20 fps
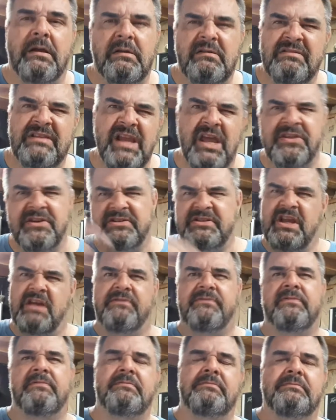the other
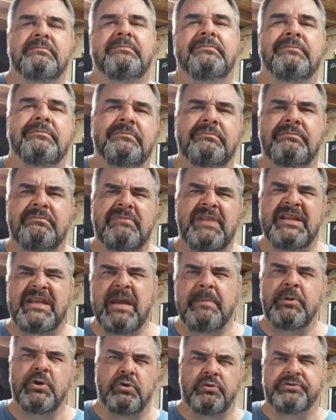stuff, the
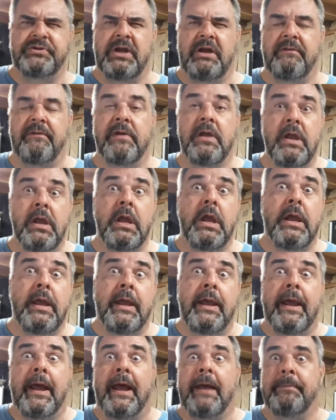chemical stuff.
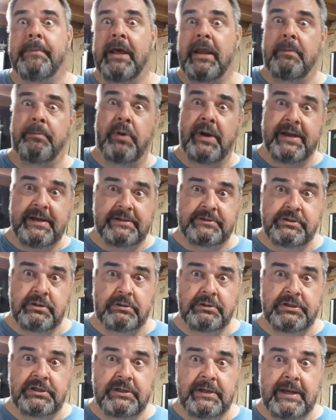I'm not a brain
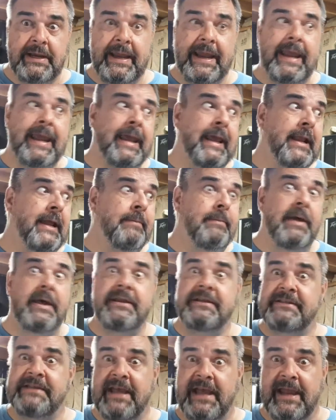surgeon and I'm not a
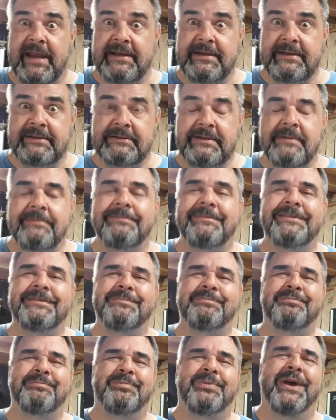scientist,
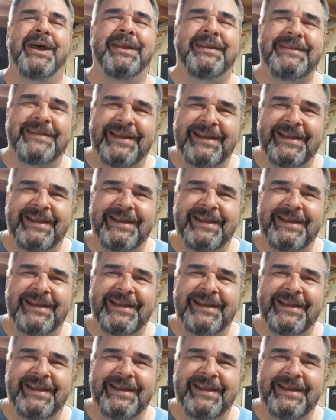but